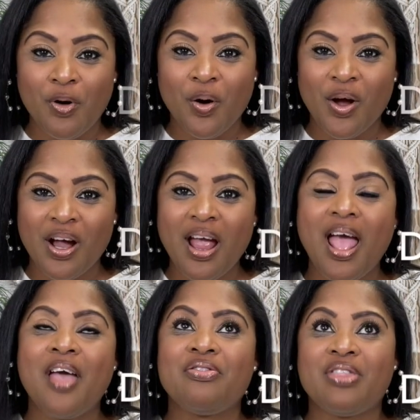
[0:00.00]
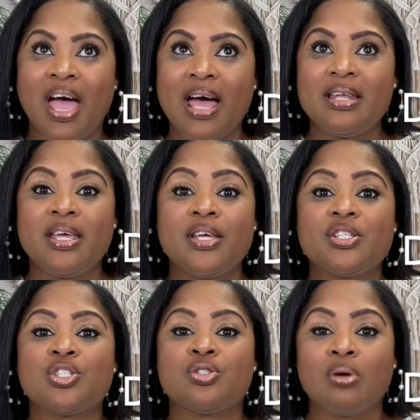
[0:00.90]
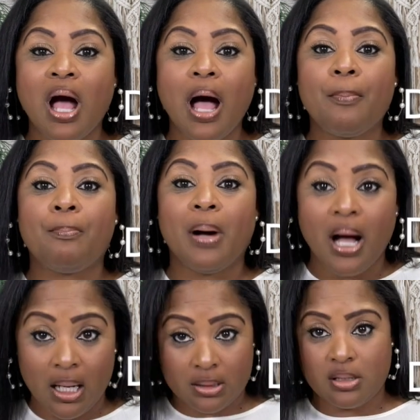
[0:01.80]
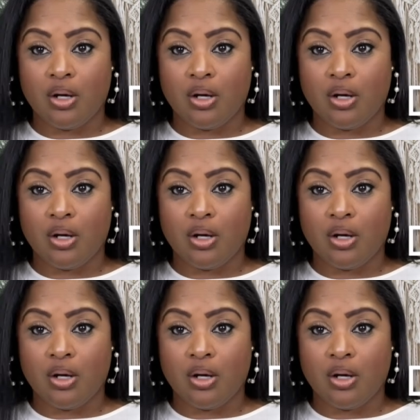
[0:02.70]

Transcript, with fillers: 4 and and that is Dropbox.